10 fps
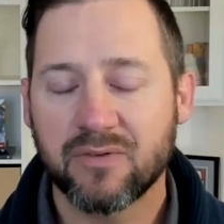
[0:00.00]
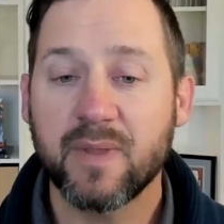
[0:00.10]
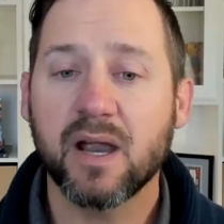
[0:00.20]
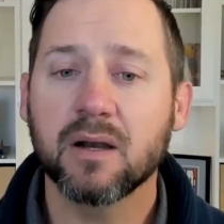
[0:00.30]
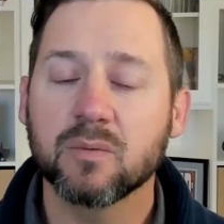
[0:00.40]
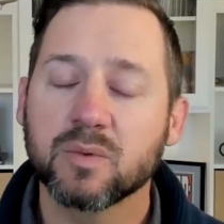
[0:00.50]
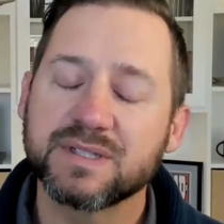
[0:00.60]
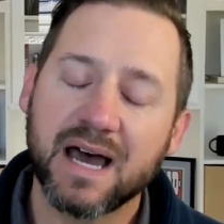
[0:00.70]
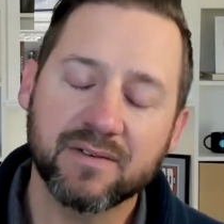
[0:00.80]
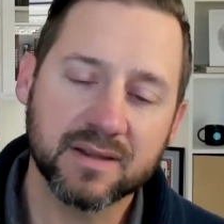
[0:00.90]
From there,
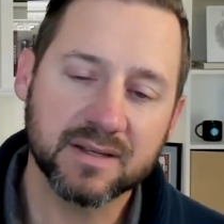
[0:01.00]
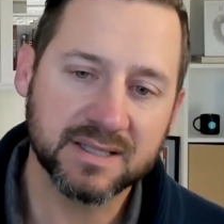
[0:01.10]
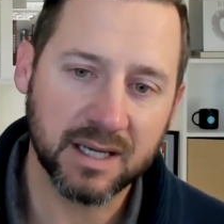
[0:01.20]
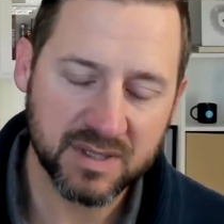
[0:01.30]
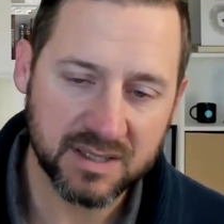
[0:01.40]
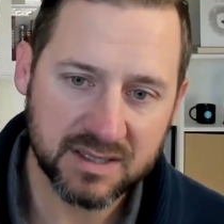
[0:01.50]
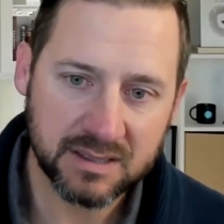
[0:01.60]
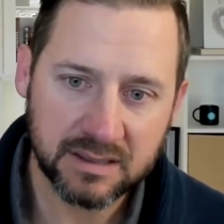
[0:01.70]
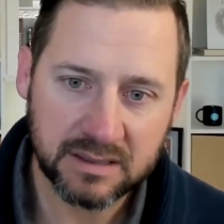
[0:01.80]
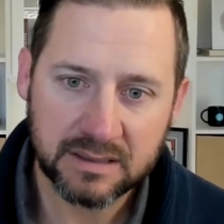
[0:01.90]
we'll dive into the
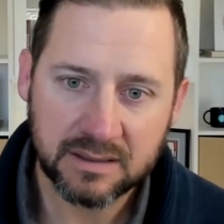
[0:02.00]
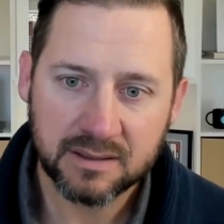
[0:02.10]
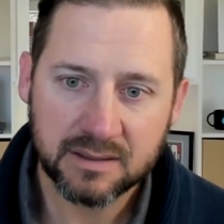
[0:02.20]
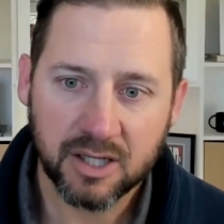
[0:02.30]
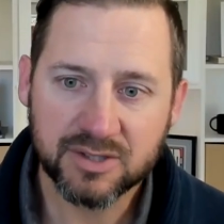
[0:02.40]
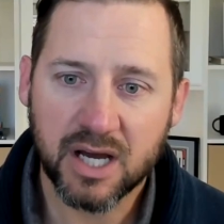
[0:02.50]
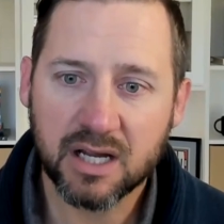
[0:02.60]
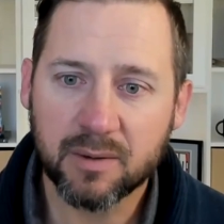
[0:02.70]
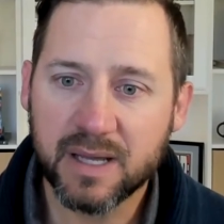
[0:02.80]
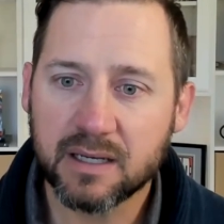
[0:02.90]
substance. I'll
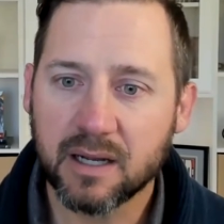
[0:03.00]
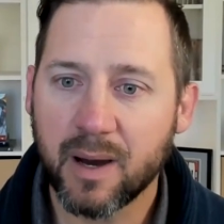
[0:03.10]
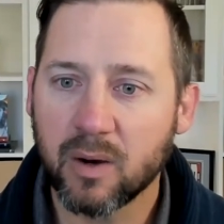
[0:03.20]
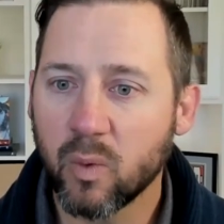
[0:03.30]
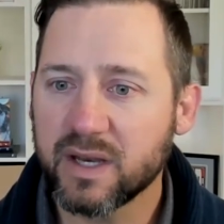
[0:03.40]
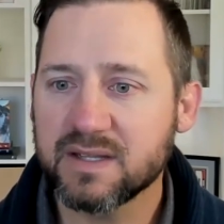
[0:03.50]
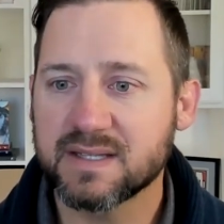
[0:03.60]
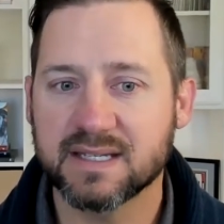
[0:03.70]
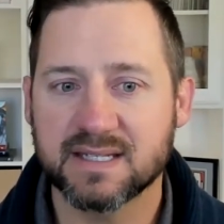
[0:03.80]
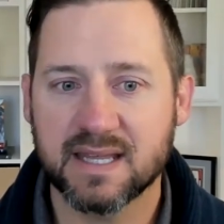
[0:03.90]
talk a bit about what
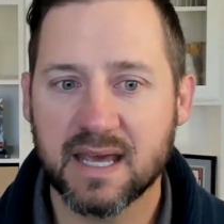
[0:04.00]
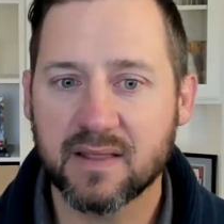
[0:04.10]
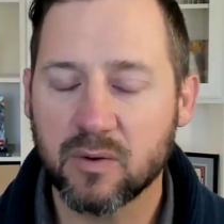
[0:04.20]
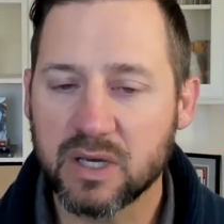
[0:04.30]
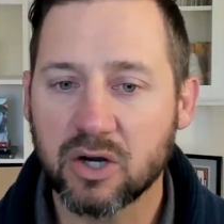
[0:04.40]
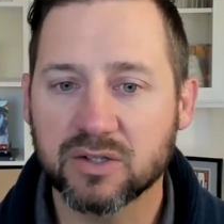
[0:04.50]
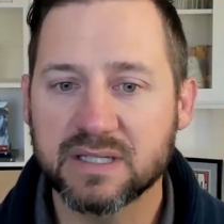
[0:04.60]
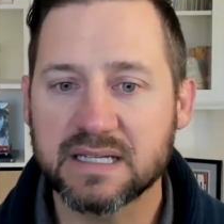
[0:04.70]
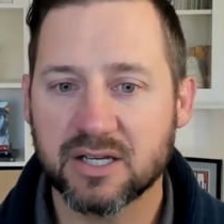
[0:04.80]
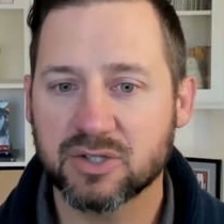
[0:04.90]
is this thing that we
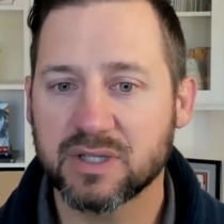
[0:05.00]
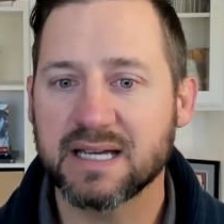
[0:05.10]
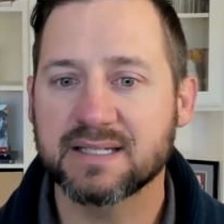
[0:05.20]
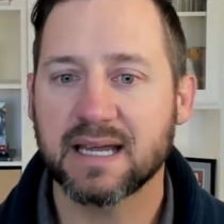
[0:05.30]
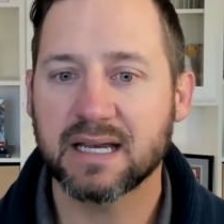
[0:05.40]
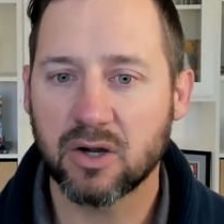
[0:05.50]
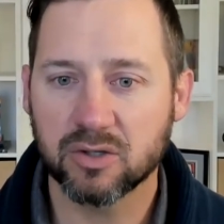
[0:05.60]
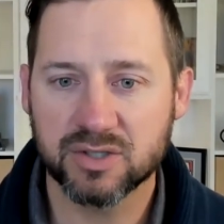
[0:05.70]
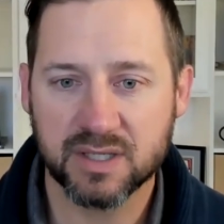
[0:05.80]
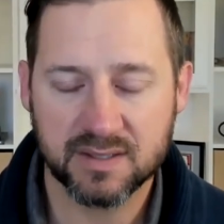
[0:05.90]
call decentralized
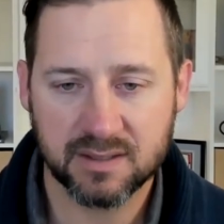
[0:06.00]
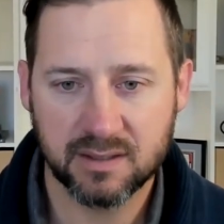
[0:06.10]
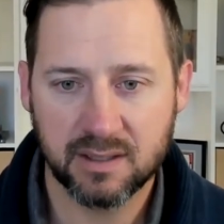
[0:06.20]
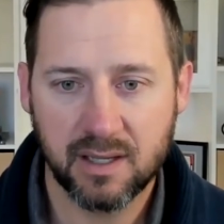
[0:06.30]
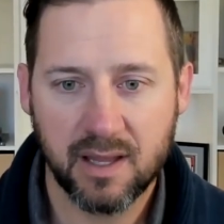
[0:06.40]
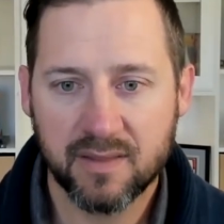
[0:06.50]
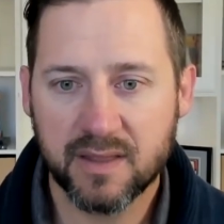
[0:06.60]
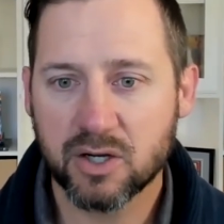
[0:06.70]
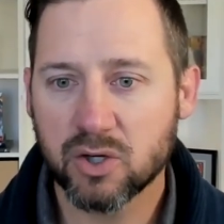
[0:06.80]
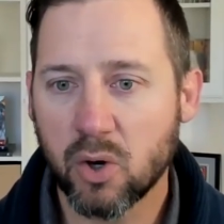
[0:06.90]
technologies.
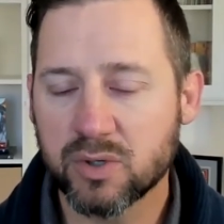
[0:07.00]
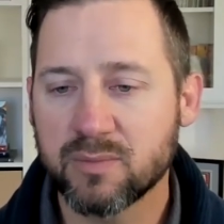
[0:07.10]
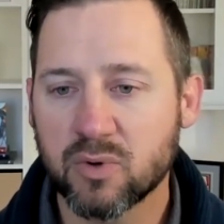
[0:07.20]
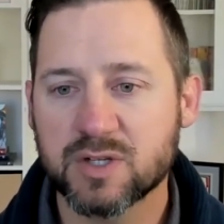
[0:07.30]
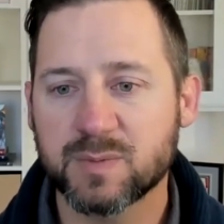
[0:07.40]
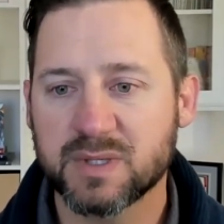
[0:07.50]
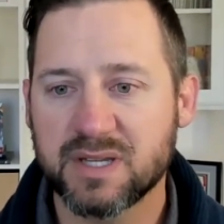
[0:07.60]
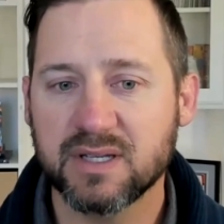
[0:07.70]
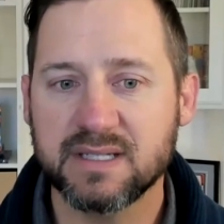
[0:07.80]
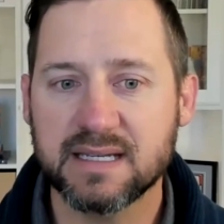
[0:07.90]
Then I'll go into more
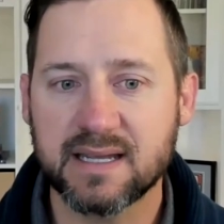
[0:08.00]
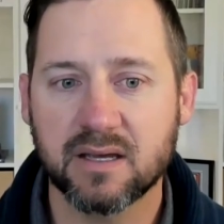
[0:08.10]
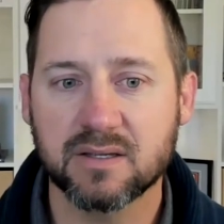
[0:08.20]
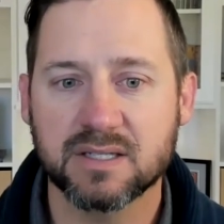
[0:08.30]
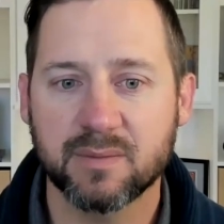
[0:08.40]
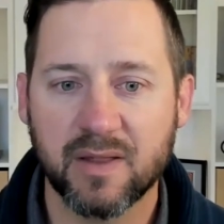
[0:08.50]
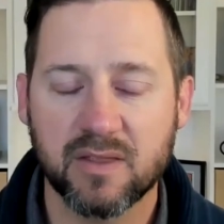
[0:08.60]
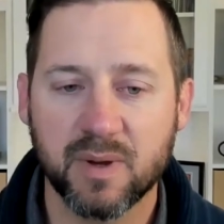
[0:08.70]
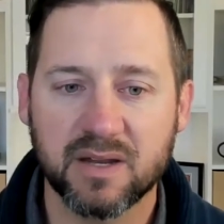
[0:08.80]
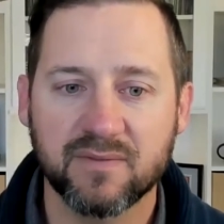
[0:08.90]
specific details
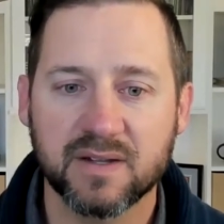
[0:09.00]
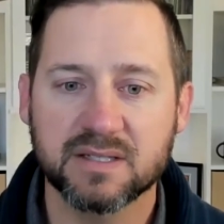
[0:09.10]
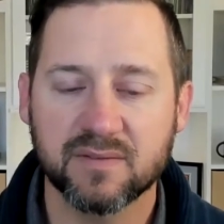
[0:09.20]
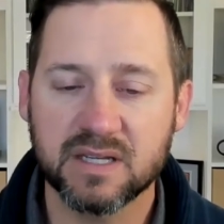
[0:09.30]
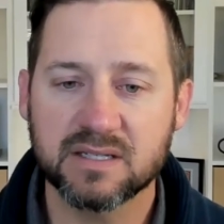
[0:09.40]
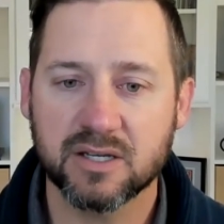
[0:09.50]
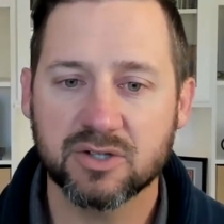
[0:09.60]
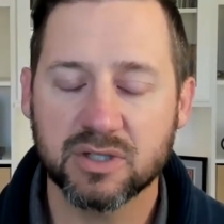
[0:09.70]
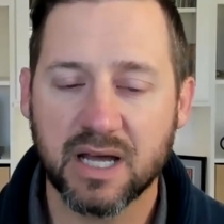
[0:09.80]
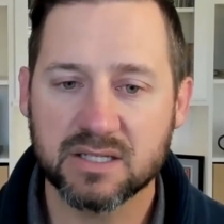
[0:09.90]
about the benefits of
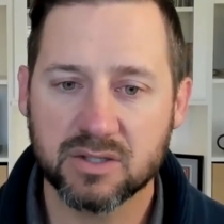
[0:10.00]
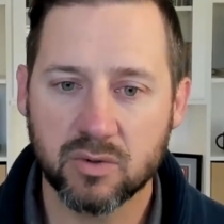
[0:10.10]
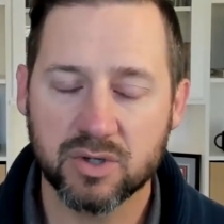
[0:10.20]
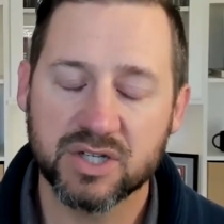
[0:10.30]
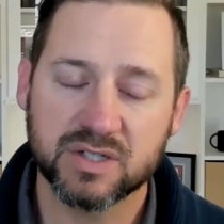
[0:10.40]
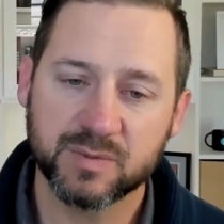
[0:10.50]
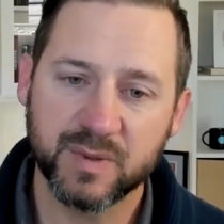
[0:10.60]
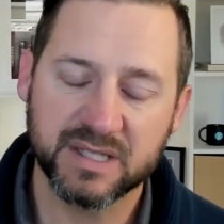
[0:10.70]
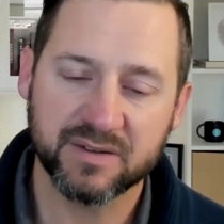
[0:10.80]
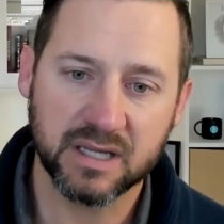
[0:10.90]
decentralized storage
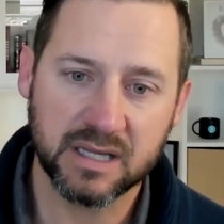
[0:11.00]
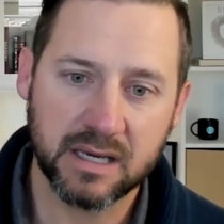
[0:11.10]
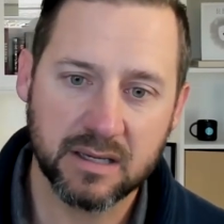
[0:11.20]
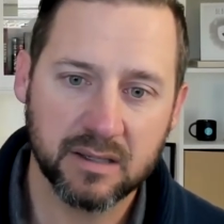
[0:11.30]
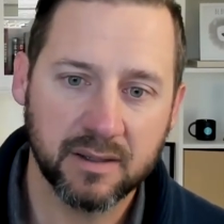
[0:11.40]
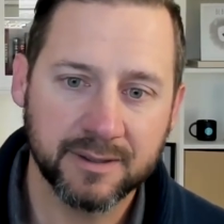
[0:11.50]
specifically.